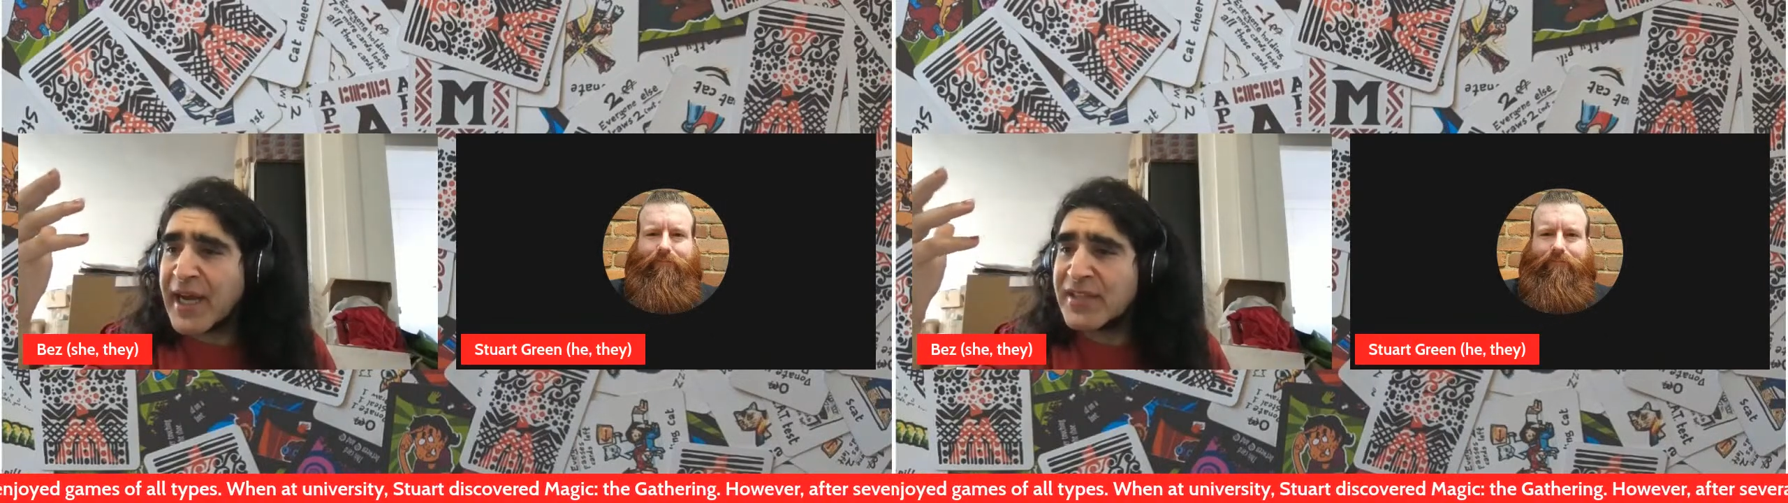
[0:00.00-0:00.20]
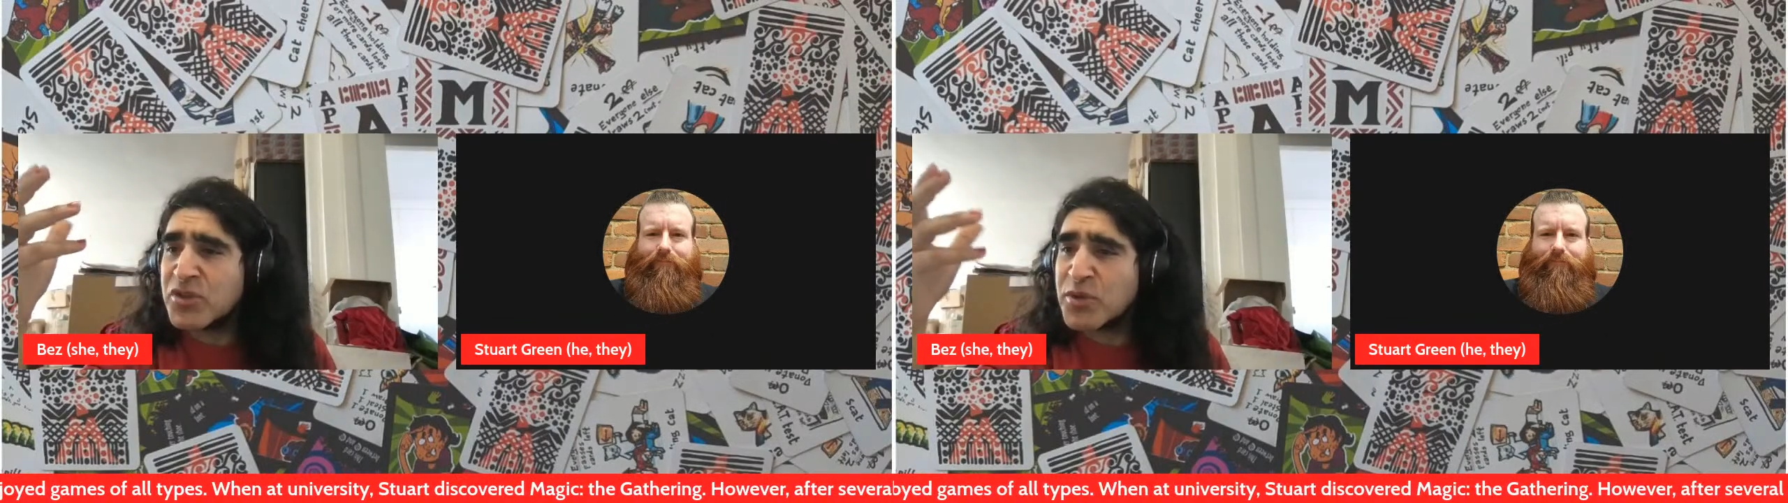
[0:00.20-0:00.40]

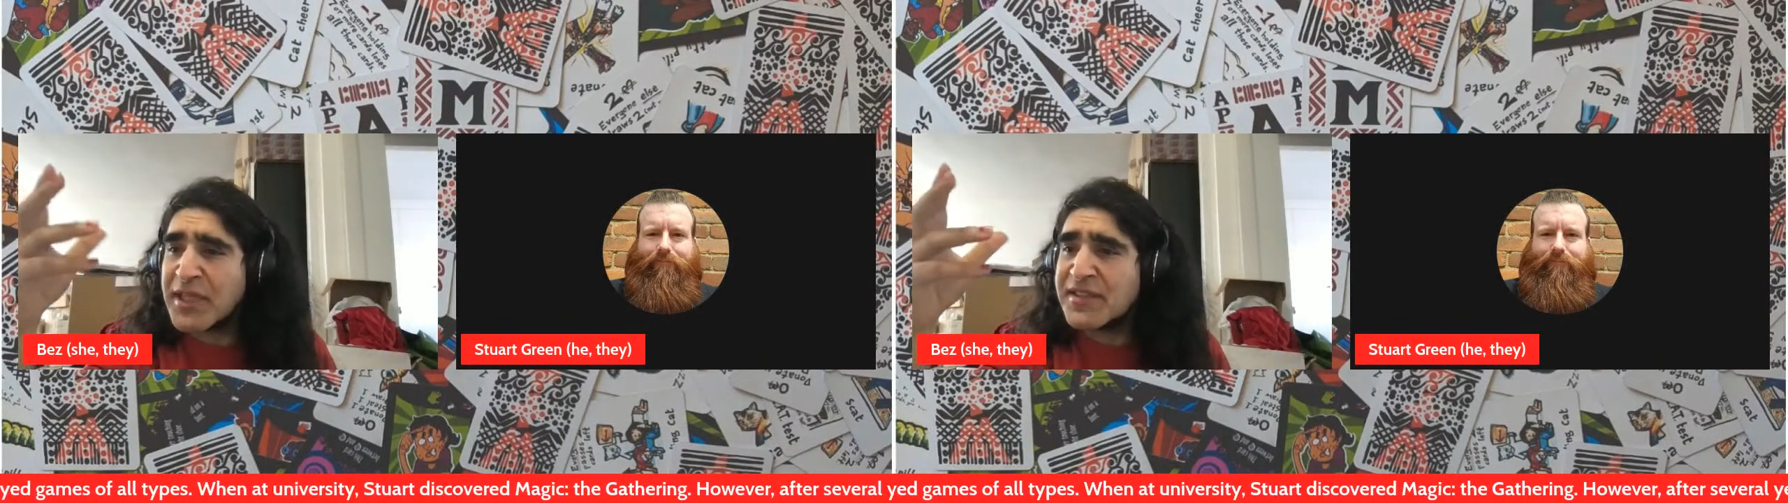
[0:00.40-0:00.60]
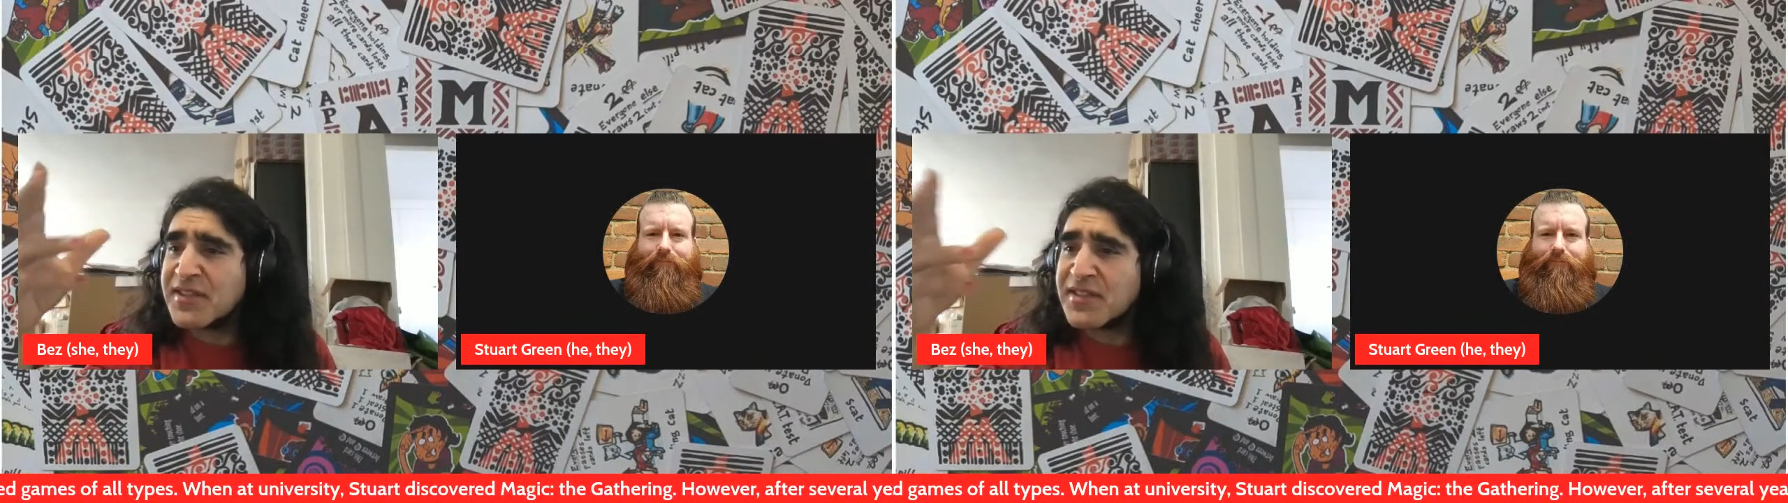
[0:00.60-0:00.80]
and
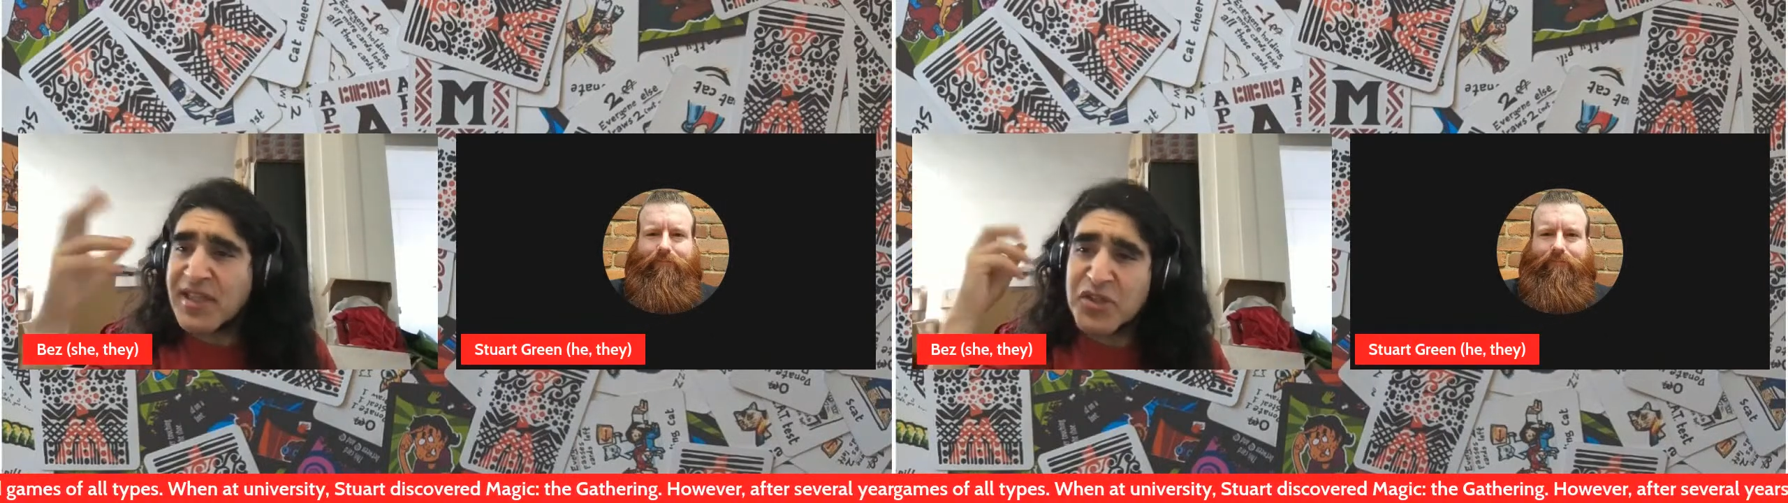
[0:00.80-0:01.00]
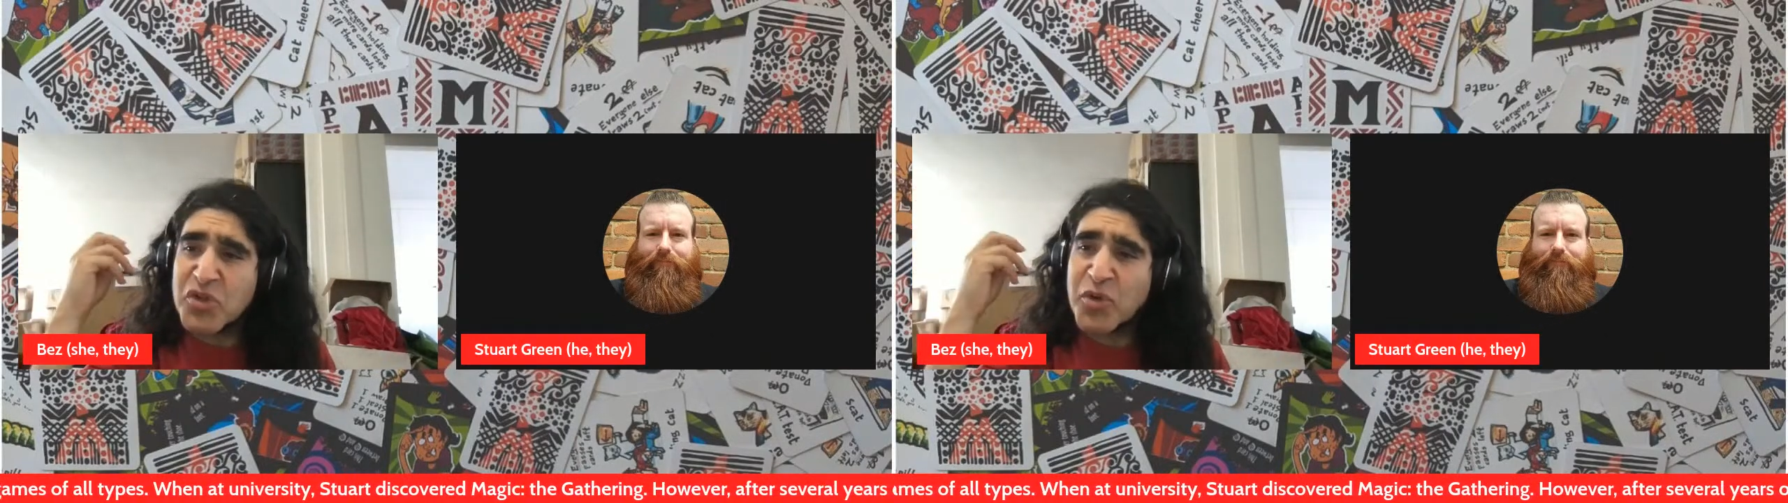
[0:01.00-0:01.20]
realizing that you